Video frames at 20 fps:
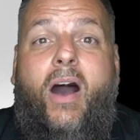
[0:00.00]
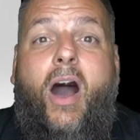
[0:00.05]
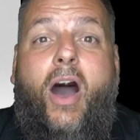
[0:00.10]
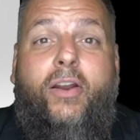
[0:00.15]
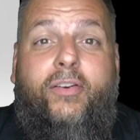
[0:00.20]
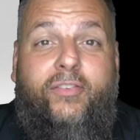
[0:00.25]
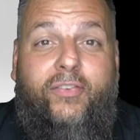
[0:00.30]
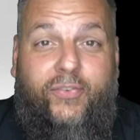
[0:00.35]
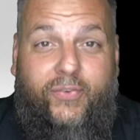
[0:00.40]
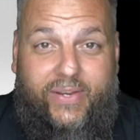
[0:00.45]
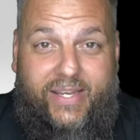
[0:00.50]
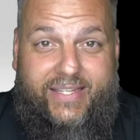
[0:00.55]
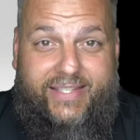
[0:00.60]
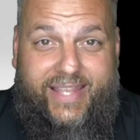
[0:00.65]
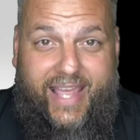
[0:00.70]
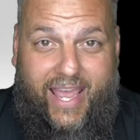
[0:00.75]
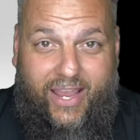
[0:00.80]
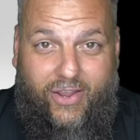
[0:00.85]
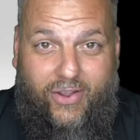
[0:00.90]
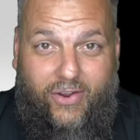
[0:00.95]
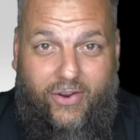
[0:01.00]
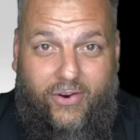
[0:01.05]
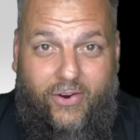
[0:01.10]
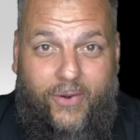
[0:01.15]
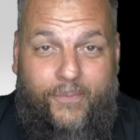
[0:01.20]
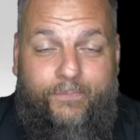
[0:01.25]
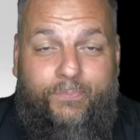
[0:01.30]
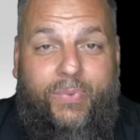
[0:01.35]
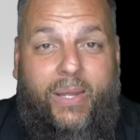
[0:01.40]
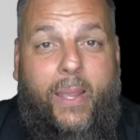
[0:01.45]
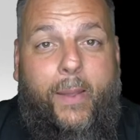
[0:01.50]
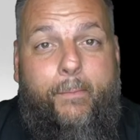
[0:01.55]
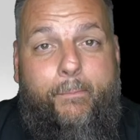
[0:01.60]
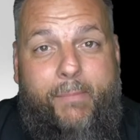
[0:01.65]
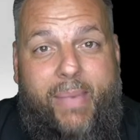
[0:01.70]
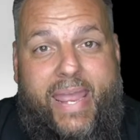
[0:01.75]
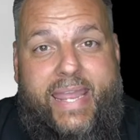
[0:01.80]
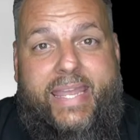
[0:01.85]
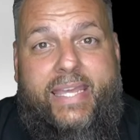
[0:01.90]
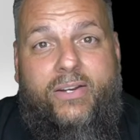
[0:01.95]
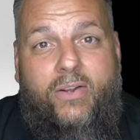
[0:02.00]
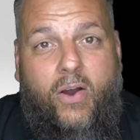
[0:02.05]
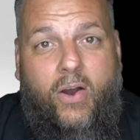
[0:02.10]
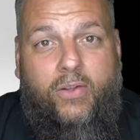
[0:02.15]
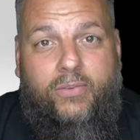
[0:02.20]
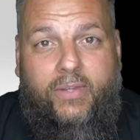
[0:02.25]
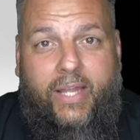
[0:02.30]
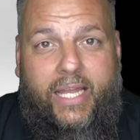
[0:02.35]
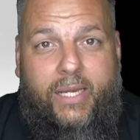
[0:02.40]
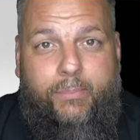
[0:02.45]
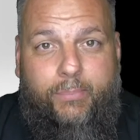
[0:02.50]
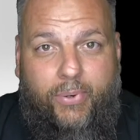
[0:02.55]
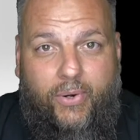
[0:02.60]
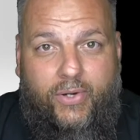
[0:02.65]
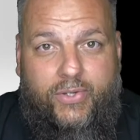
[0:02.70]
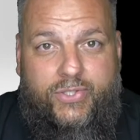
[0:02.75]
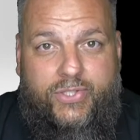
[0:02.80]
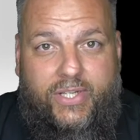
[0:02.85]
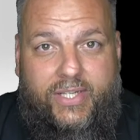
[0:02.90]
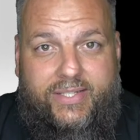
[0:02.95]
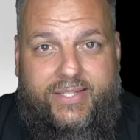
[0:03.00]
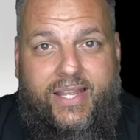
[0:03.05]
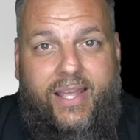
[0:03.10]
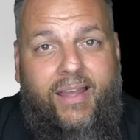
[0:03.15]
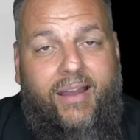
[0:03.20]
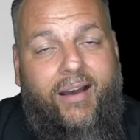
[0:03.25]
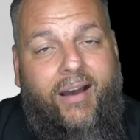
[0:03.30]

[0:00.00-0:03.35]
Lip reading: unfreeze that card, make an online purchase.